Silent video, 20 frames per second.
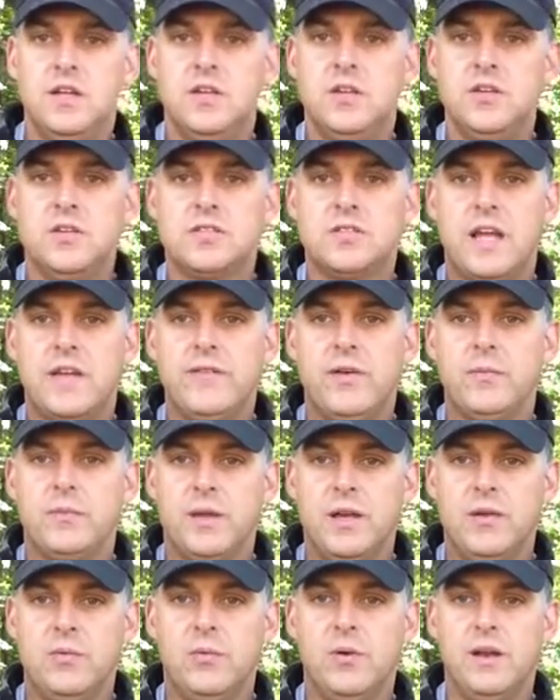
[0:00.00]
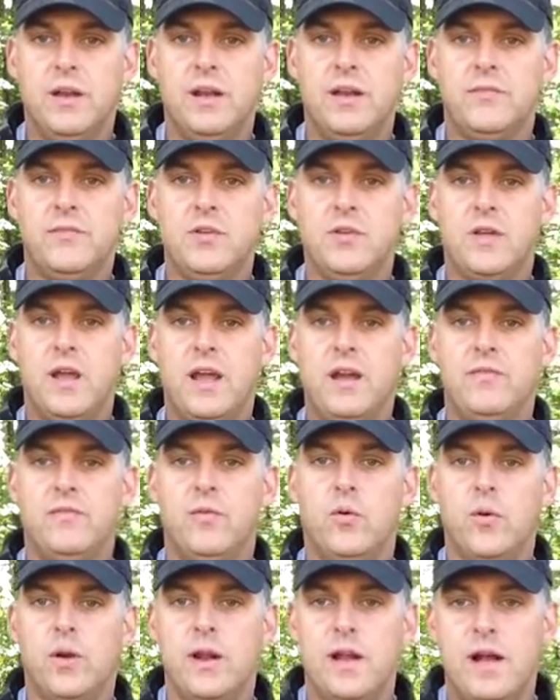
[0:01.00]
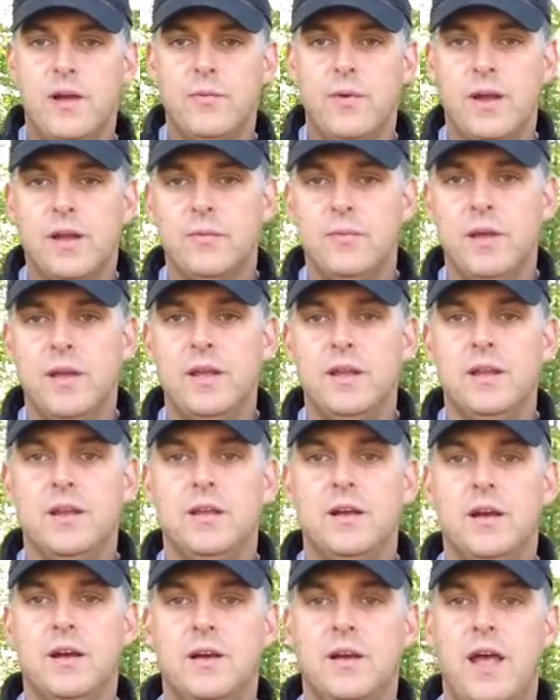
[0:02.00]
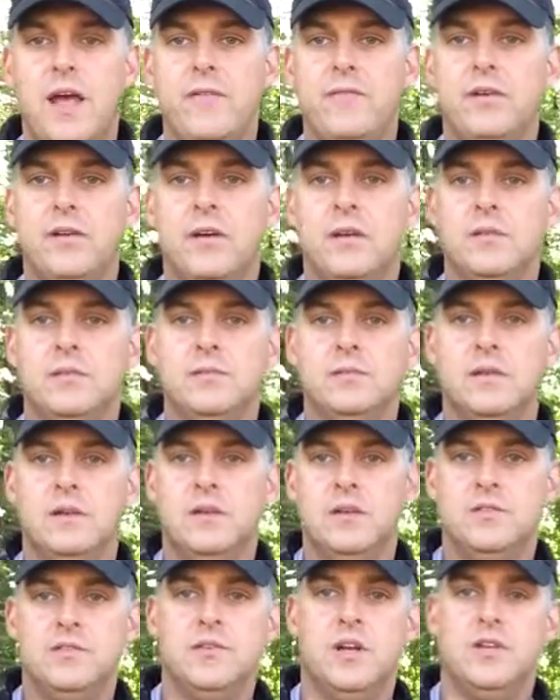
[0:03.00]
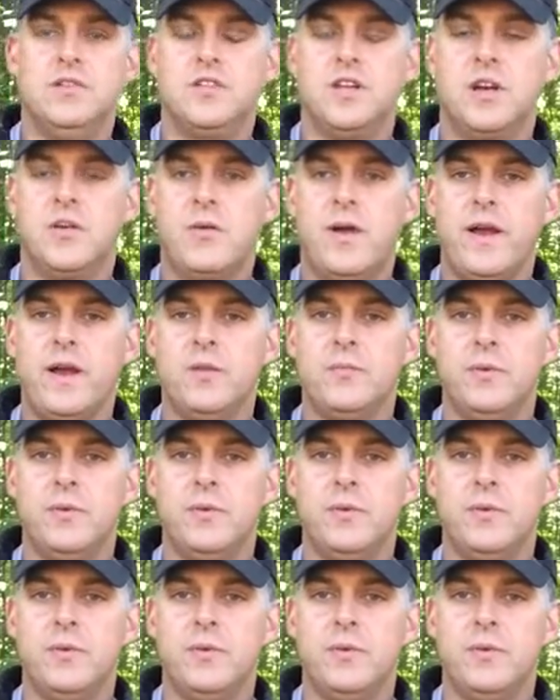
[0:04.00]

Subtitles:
you can save up and get one, and if you can't afford it, I'd recommend it, having a generator.